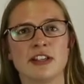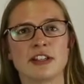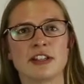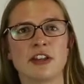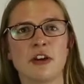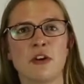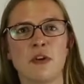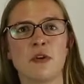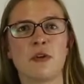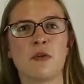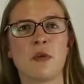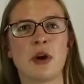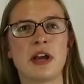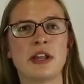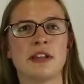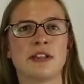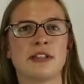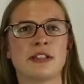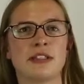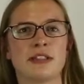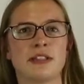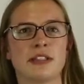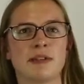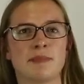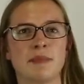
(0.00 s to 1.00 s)
So when
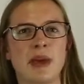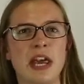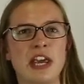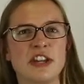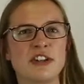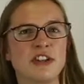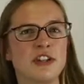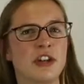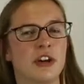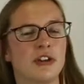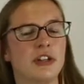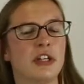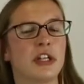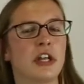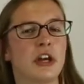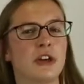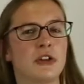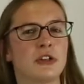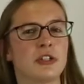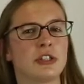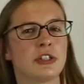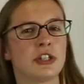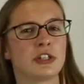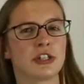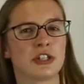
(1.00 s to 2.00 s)
the patient only
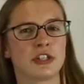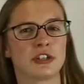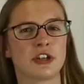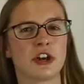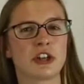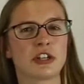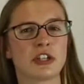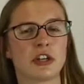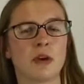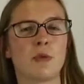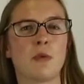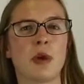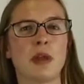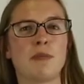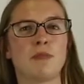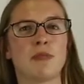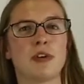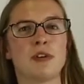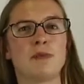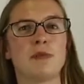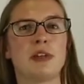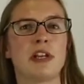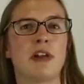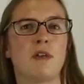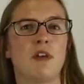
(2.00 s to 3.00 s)
goes to the doctor when
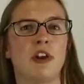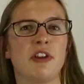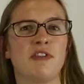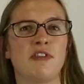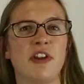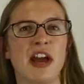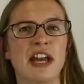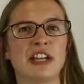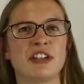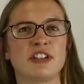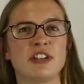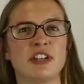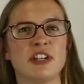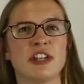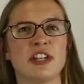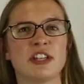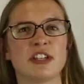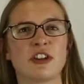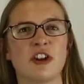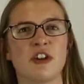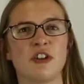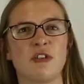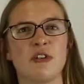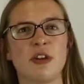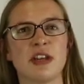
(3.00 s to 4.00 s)
pulmonary function
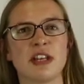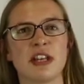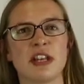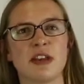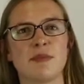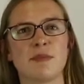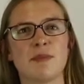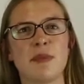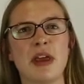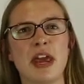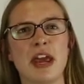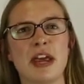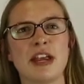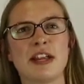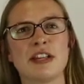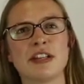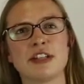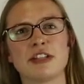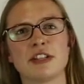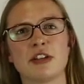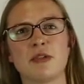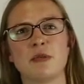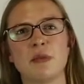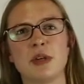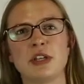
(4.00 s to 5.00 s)
is already impaired,
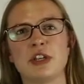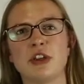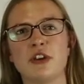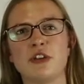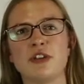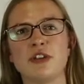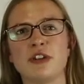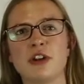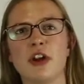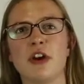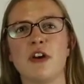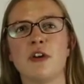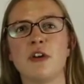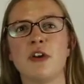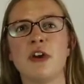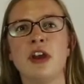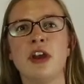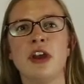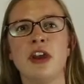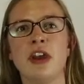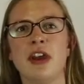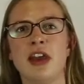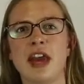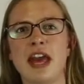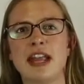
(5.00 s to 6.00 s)
so we don't know
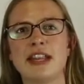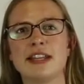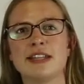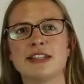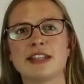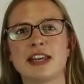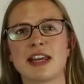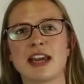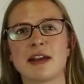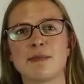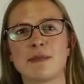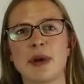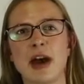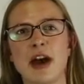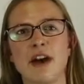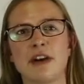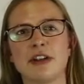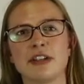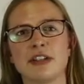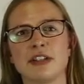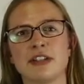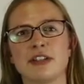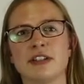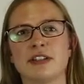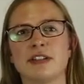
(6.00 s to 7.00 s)
anything
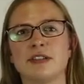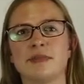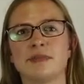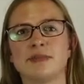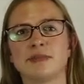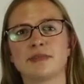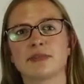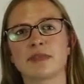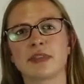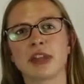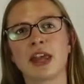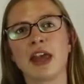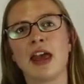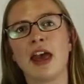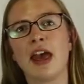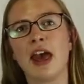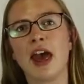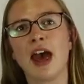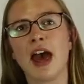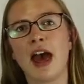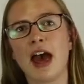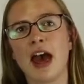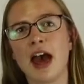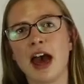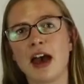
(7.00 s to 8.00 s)
about
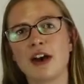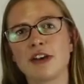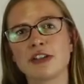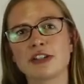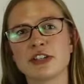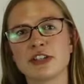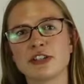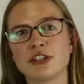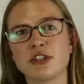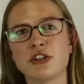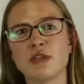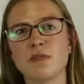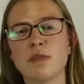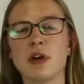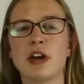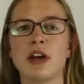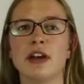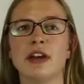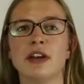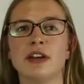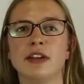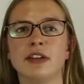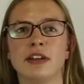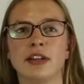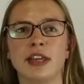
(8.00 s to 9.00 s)
how the
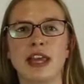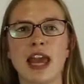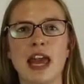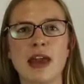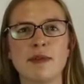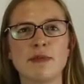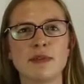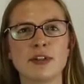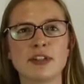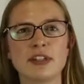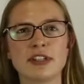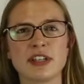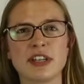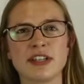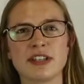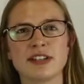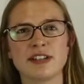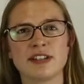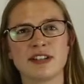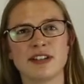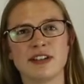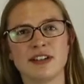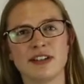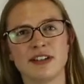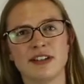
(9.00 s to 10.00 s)
tumor came to this
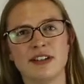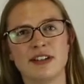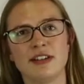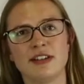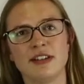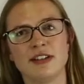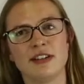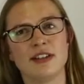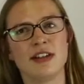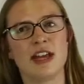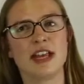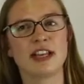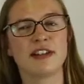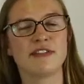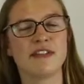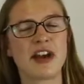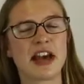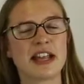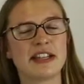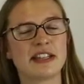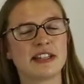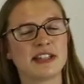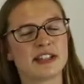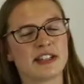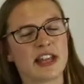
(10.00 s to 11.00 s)

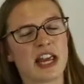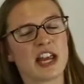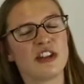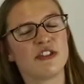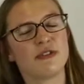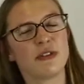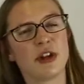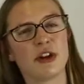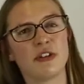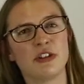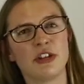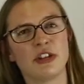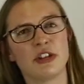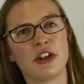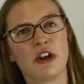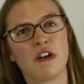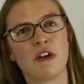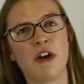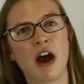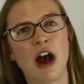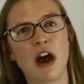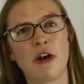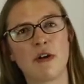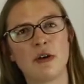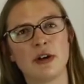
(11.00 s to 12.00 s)
advanced stage. We only
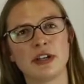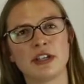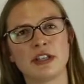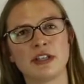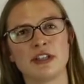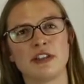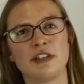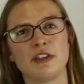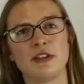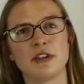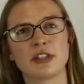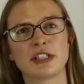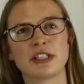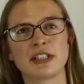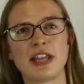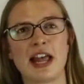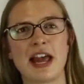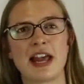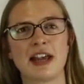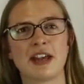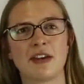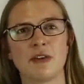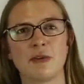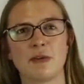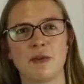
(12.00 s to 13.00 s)
know how it looks
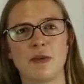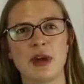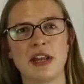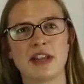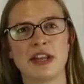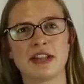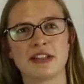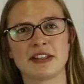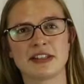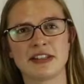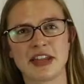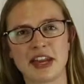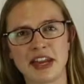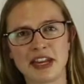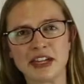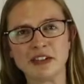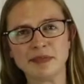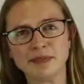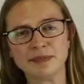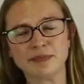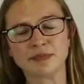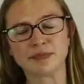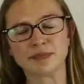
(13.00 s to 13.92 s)
like when it's there.